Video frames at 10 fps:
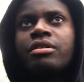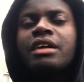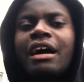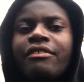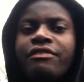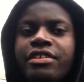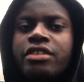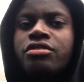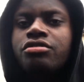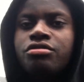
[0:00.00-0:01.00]
have a
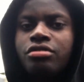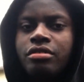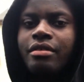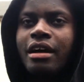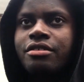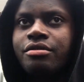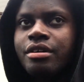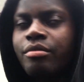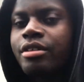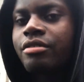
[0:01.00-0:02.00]
vehicle to tool around
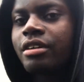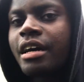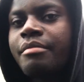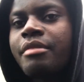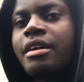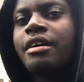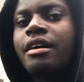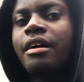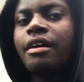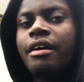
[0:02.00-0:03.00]
during winter time.
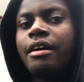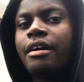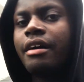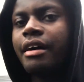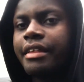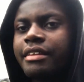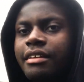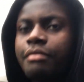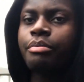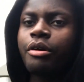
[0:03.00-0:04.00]
It did
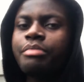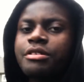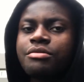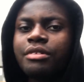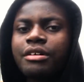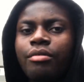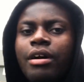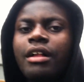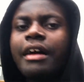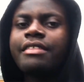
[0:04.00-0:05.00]
its purpose really
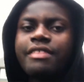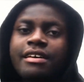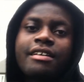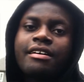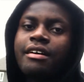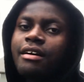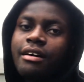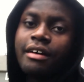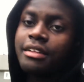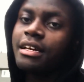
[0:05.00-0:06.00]
well, I think.
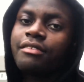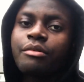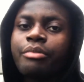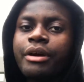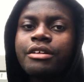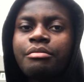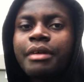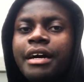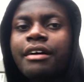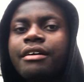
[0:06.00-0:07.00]
It gave a break to
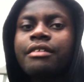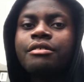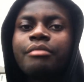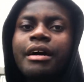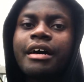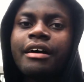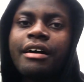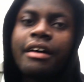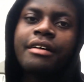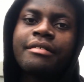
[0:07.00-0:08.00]
my
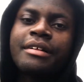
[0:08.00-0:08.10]
Toyota